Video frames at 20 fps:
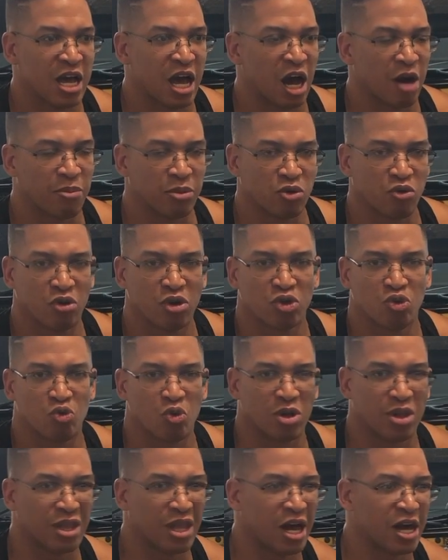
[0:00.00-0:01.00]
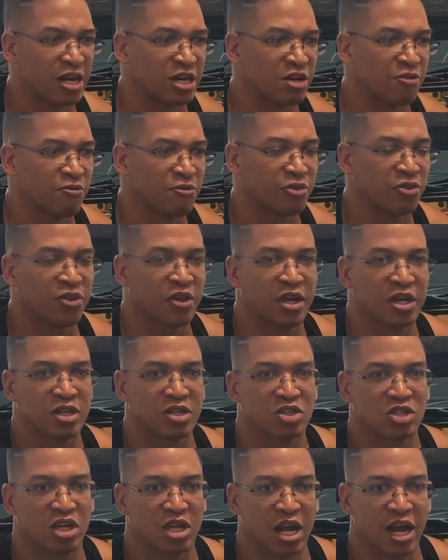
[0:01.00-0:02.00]
I'll be going through a lot of different
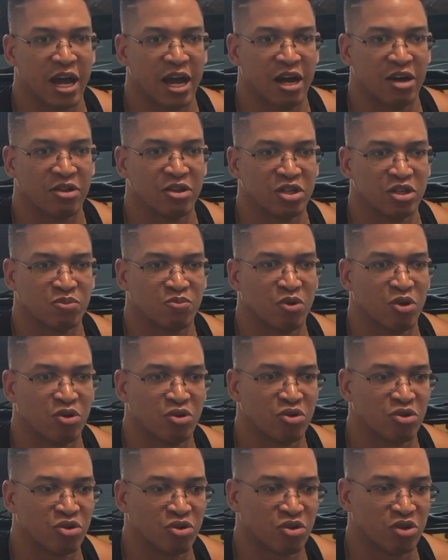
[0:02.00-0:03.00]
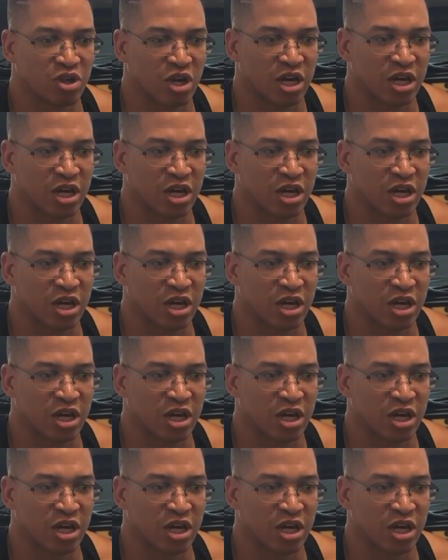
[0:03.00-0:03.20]
things on how this motor